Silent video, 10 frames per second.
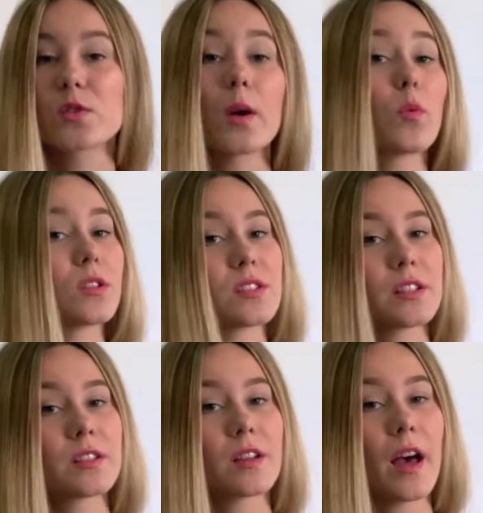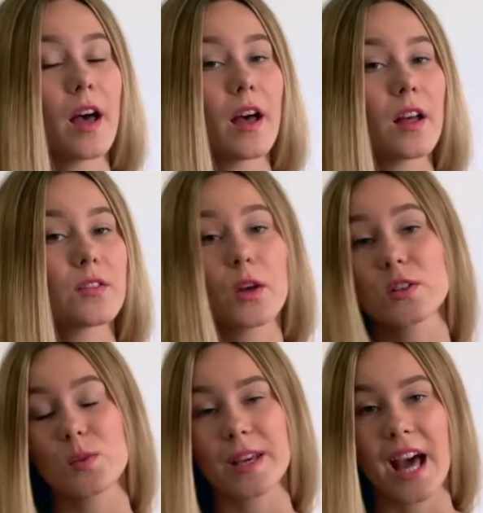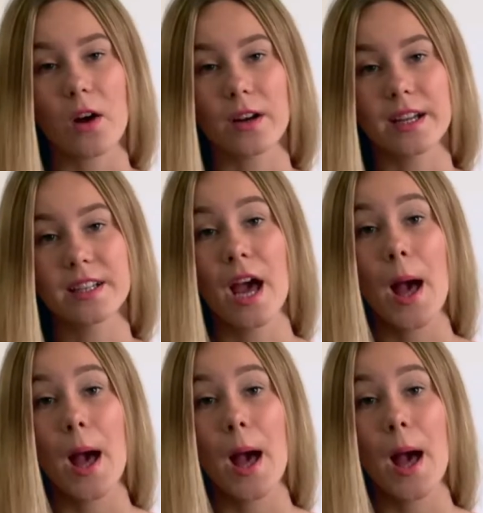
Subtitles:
So I wanted those to be carried,